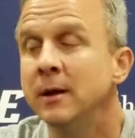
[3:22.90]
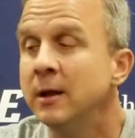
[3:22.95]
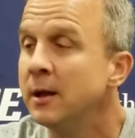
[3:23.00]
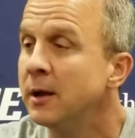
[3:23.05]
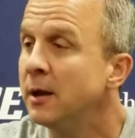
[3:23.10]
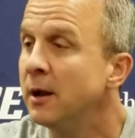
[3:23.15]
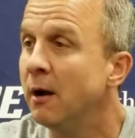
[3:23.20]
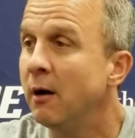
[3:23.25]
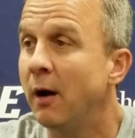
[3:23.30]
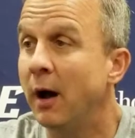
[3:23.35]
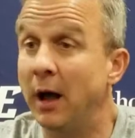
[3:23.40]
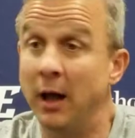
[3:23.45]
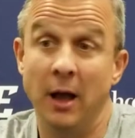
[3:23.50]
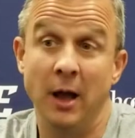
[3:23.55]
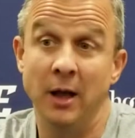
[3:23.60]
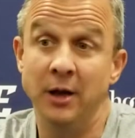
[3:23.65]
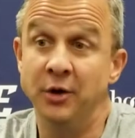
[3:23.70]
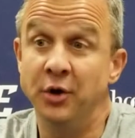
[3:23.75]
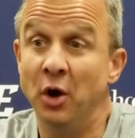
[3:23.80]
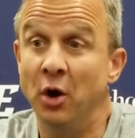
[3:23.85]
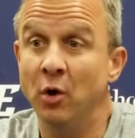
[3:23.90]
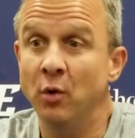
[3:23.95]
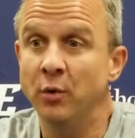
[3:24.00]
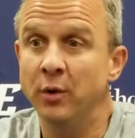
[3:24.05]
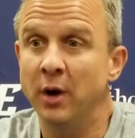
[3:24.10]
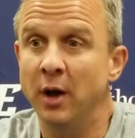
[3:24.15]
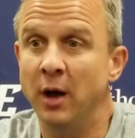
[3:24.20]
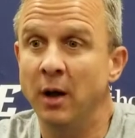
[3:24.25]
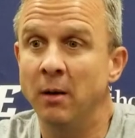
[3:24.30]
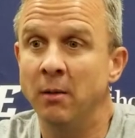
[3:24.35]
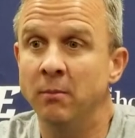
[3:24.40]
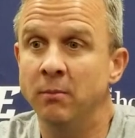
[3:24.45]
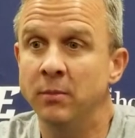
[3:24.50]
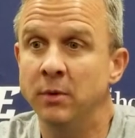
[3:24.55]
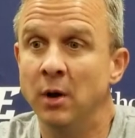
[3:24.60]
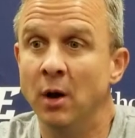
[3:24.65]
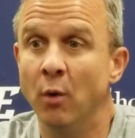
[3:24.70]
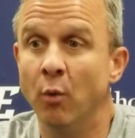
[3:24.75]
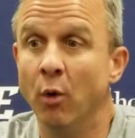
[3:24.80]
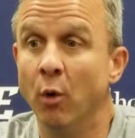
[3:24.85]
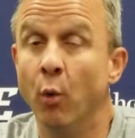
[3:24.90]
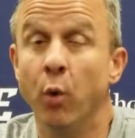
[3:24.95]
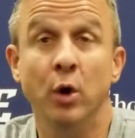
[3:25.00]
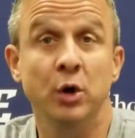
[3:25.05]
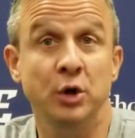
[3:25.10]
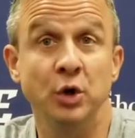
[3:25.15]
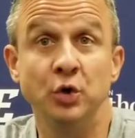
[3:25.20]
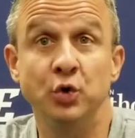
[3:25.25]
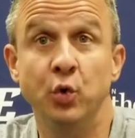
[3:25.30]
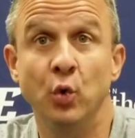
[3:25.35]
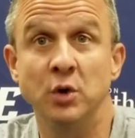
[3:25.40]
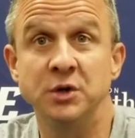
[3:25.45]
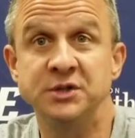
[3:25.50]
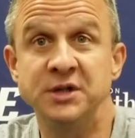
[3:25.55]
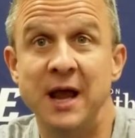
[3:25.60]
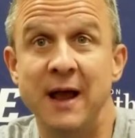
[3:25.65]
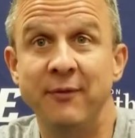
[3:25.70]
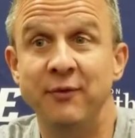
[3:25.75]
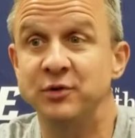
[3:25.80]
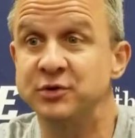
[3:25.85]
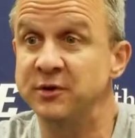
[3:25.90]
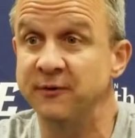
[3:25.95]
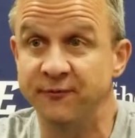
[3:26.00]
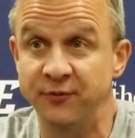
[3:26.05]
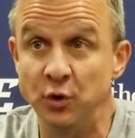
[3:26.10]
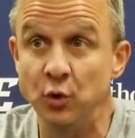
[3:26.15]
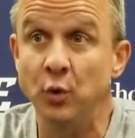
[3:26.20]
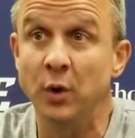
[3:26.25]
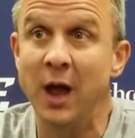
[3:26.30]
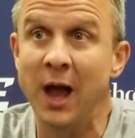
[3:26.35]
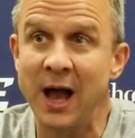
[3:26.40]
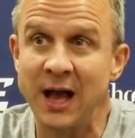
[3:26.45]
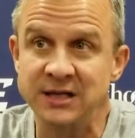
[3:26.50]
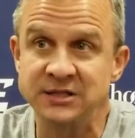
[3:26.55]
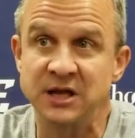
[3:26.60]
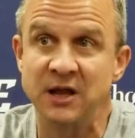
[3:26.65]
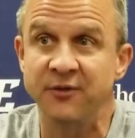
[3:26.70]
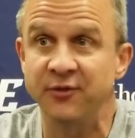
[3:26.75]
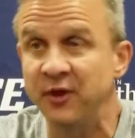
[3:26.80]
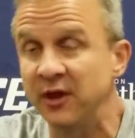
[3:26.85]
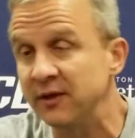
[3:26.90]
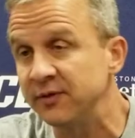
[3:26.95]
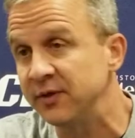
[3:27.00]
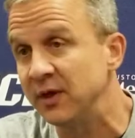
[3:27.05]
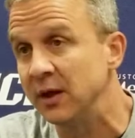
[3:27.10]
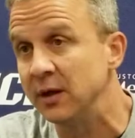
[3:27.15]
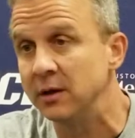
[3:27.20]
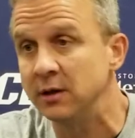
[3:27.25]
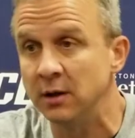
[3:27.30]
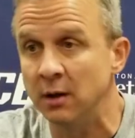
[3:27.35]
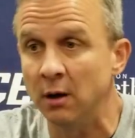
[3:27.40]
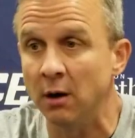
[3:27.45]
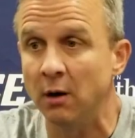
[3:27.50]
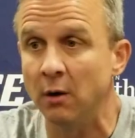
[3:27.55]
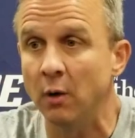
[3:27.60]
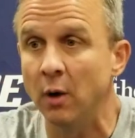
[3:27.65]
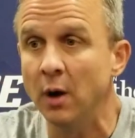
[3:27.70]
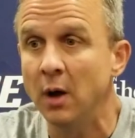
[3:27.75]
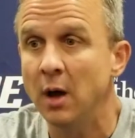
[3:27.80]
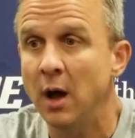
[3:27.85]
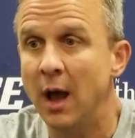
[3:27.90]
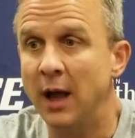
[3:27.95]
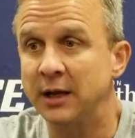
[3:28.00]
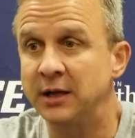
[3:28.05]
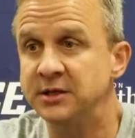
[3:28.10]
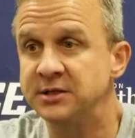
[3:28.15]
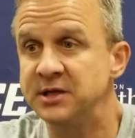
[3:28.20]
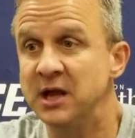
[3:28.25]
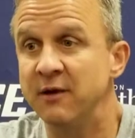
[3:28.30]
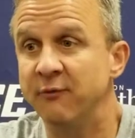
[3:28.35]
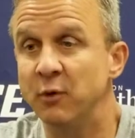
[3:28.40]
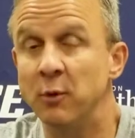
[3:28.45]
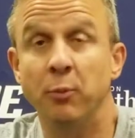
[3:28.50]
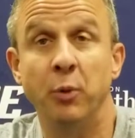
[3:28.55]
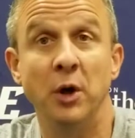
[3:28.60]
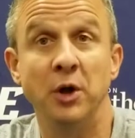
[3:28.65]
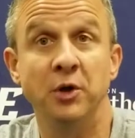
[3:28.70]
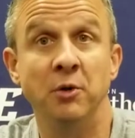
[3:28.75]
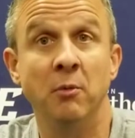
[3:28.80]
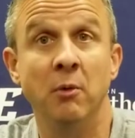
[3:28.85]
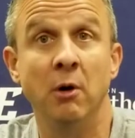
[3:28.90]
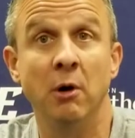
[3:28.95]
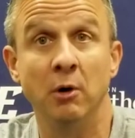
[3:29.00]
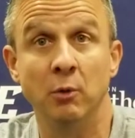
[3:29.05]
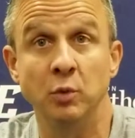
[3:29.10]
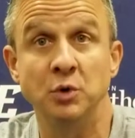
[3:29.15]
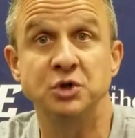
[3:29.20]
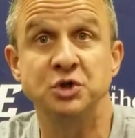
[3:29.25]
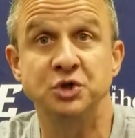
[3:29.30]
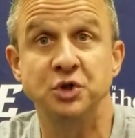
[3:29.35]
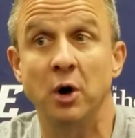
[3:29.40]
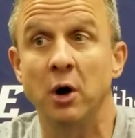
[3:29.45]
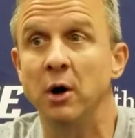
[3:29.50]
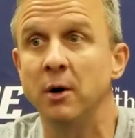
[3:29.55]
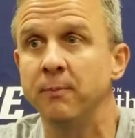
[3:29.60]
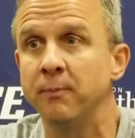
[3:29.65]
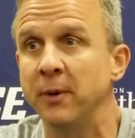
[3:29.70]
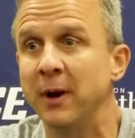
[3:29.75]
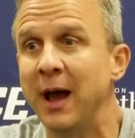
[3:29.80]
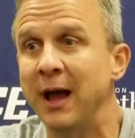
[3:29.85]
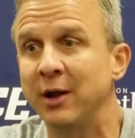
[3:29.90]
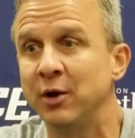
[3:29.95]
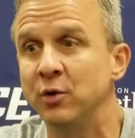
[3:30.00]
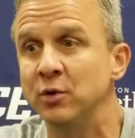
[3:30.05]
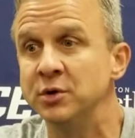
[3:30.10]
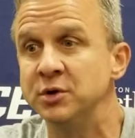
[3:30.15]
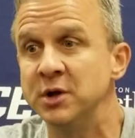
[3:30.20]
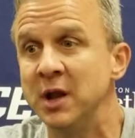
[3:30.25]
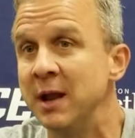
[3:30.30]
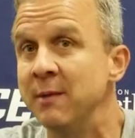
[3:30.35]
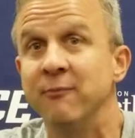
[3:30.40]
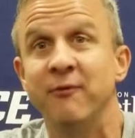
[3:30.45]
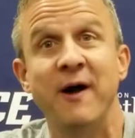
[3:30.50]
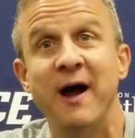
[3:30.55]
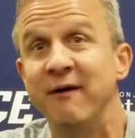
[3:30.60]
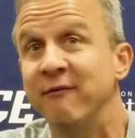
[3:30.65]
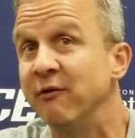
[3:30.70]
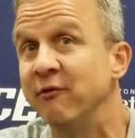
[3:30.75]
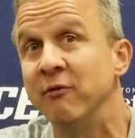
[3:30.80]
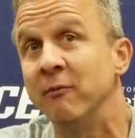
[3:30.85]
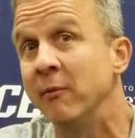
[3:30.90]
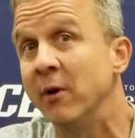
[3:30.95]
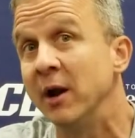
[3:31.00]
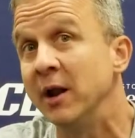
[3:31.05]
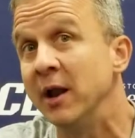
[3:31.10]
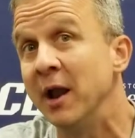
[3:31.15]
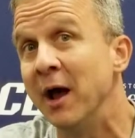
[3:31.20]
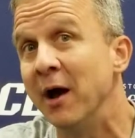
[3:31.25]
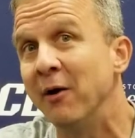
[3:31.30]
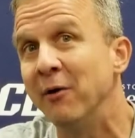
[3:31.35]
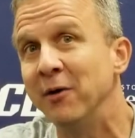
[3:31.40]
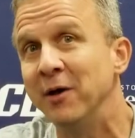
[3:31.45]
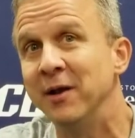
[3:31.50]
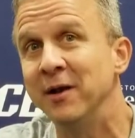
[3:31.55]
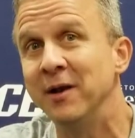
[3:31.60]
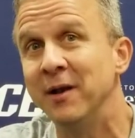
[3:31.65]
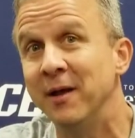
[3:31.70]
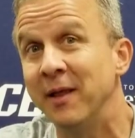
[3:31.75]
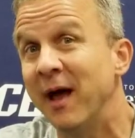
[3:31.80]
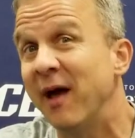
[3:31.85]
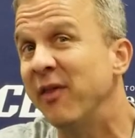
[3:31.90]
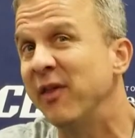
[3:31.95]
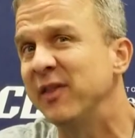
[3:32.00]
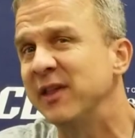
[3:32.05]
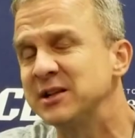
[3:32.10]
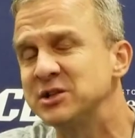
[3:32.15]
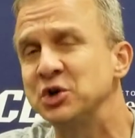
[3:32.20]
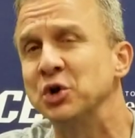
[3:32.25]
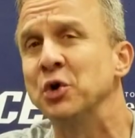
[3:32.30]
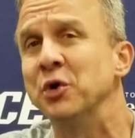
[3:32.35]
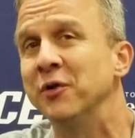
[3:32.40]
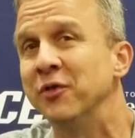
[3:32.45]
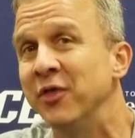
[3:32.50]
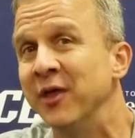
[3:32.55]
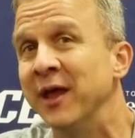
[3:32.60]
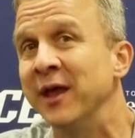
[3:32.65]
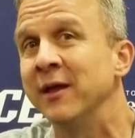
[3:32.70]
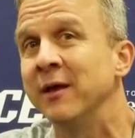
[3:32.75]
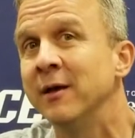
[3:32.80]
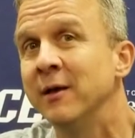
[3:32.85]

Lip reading: You know, I don't. You know, we're working towards that. There's a few guys I think that, you know, I could say if we played tomorrow would start, but I couldn't name five of them right now. And I think that's a good thing.